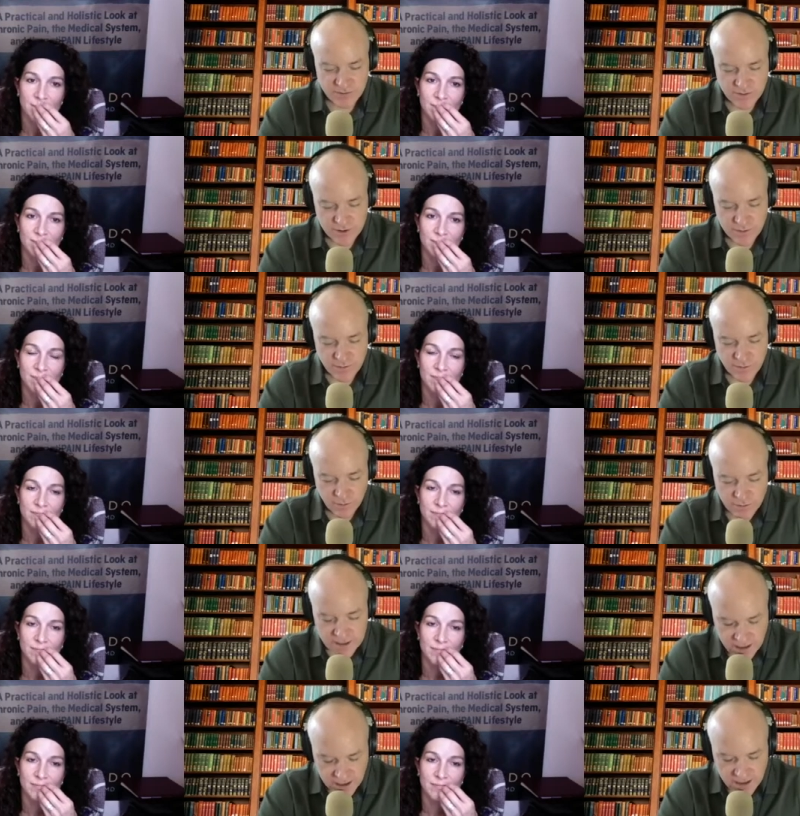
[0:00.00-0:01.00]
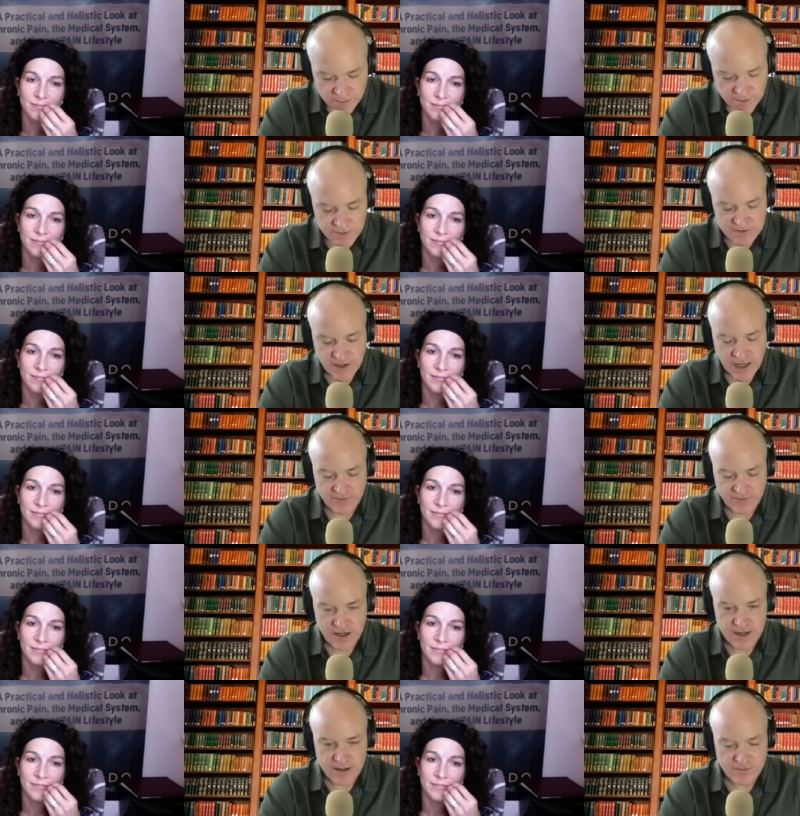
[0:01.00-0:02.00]
Speaker 1: where where we are. I'm going to be kind of
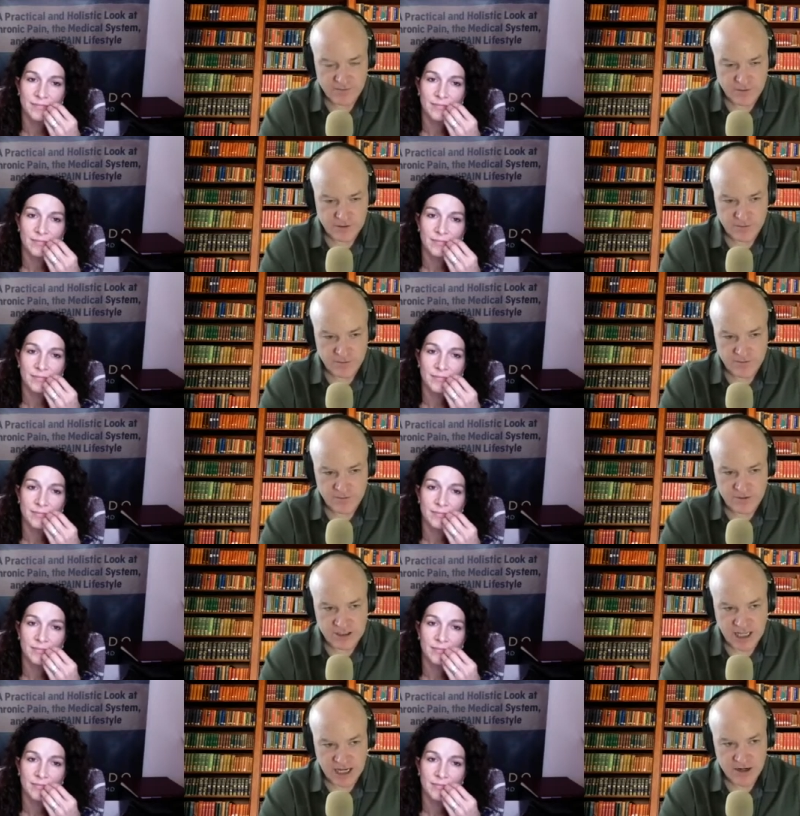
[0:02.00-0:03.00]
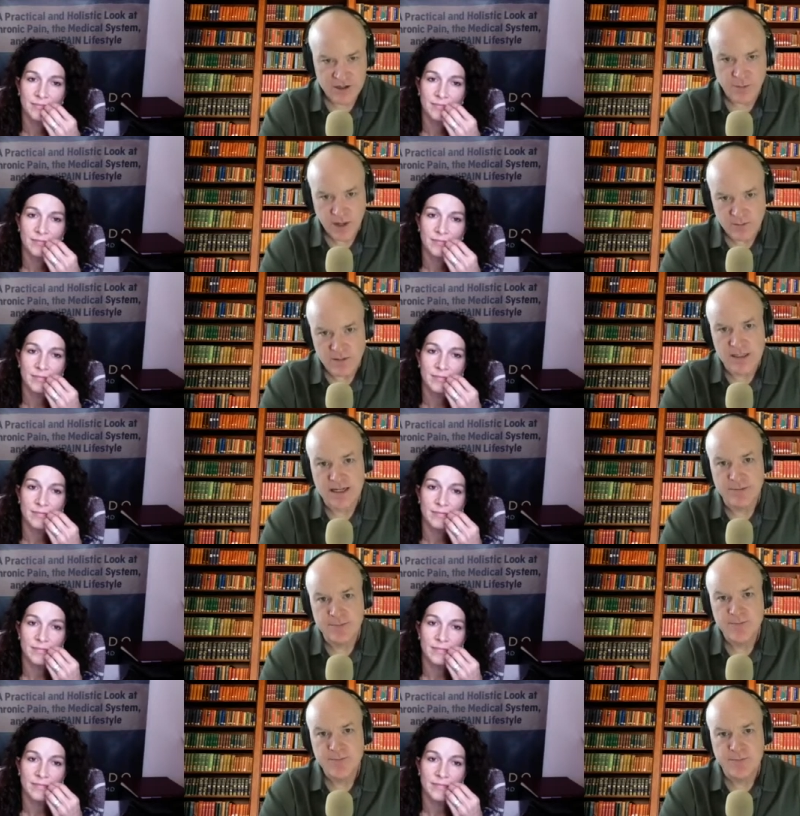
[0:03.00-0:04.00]
frank, scared to publish
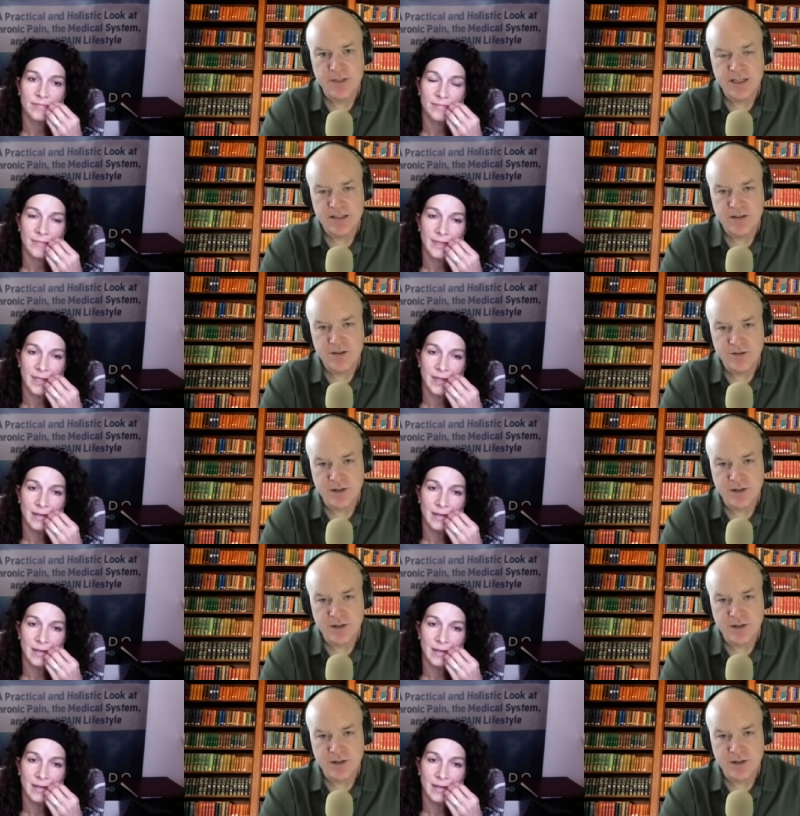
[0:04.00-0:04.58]
them because they're so